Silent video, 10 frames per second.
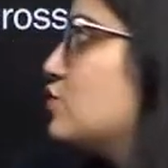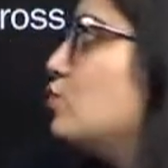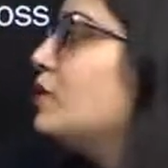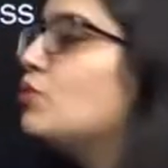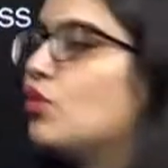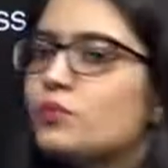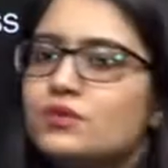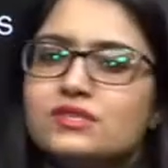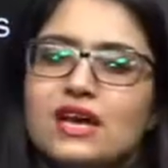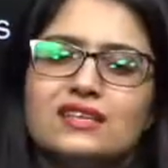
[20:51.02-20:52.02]
To be more
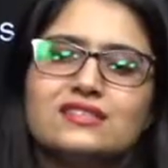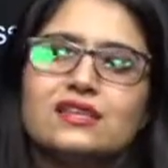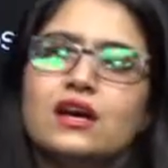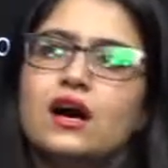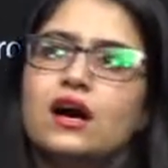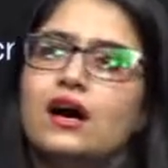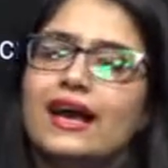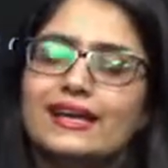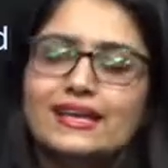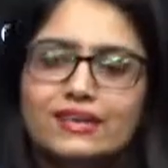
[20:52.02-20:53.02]
precise,
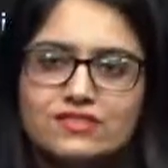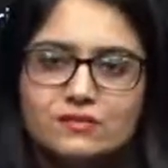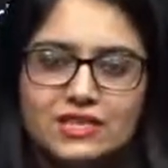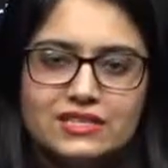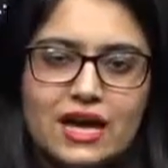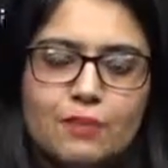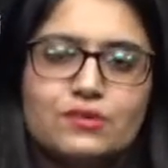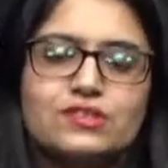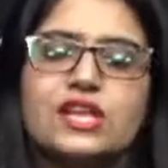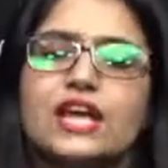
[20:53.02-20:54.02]
I can give some
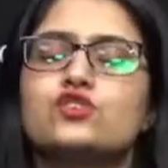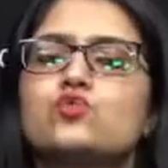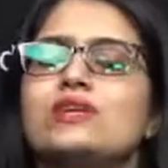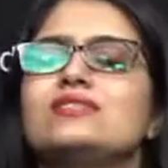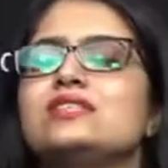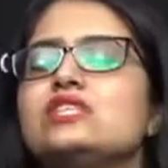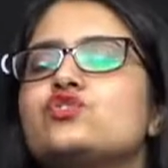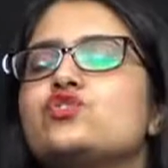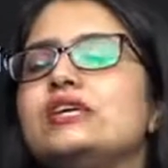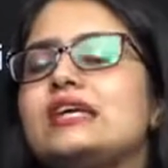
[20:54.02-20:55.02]
examples like
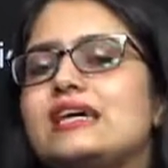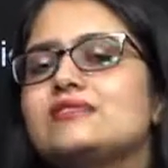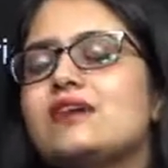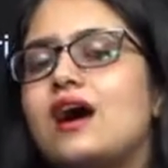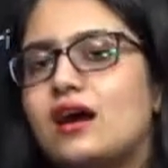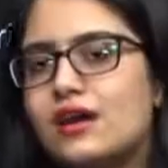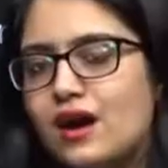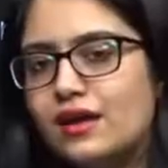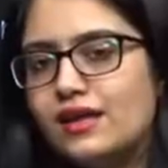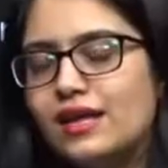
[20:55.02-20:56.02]

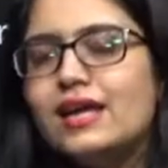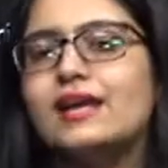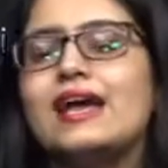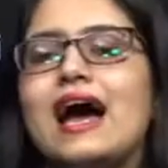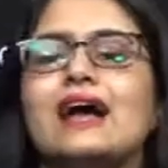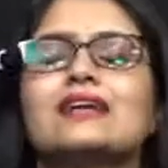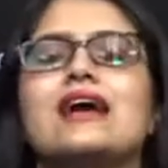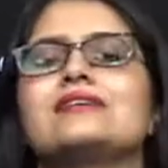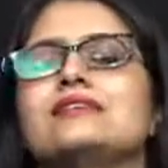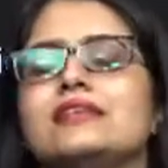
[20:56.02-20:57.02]
23SR-RNA. It acts
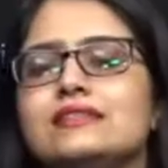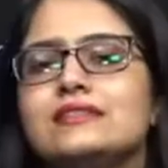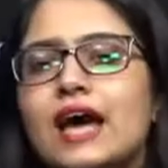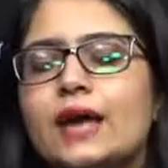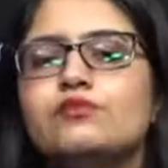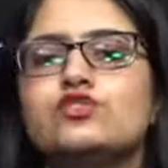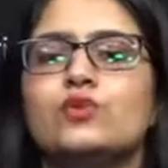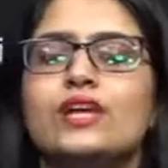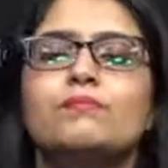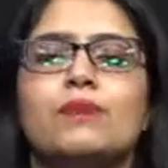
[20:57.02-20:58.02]
as an enzyme
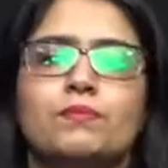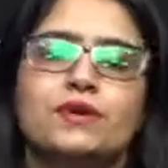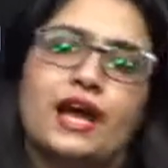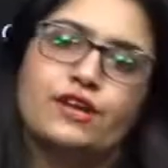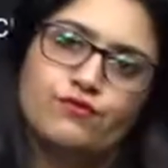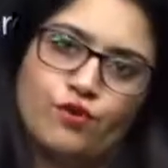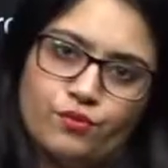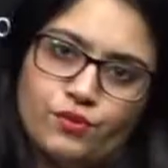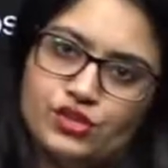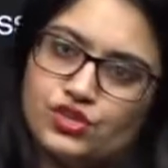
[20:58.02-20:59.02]
during peptide
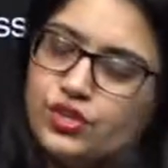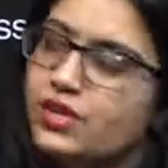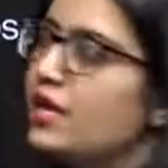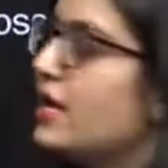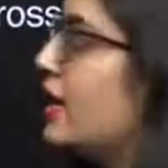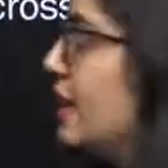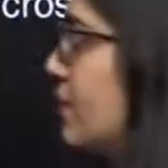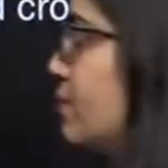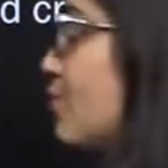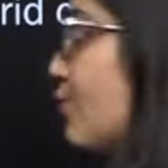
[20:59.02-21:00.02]
formation in
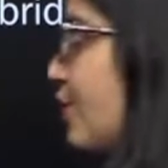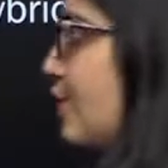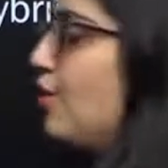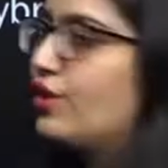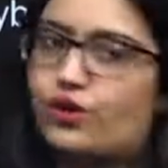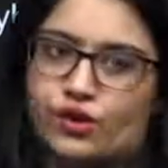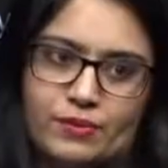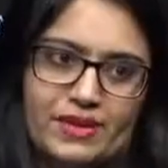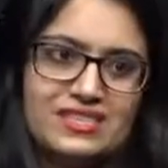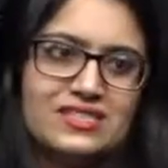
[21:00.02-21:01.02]
a prokaryote or a
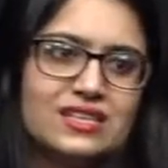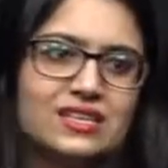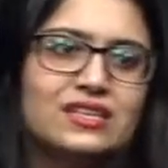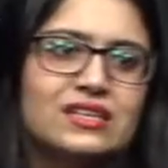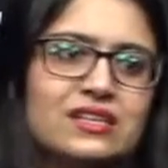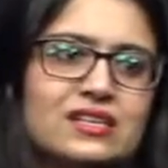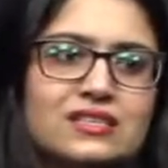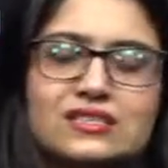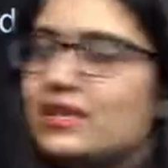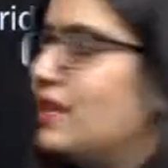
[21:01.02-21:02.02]
bacterial
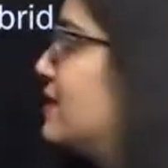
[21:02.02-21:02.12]
cell.